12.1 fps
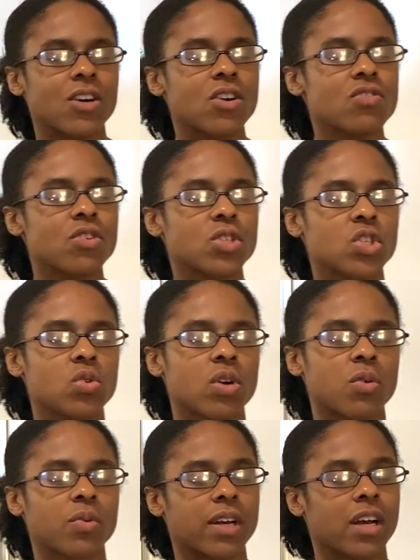all those who
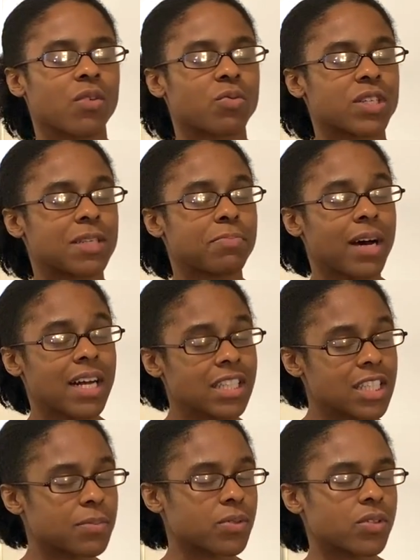are
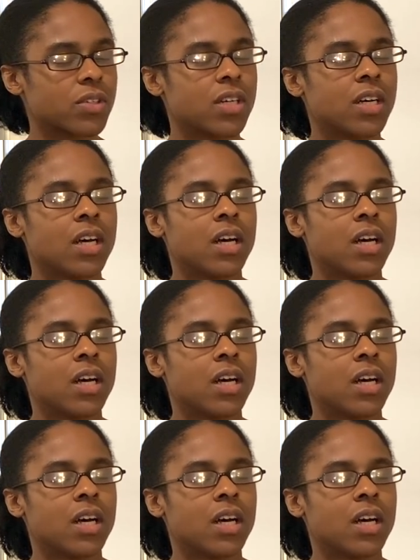responsible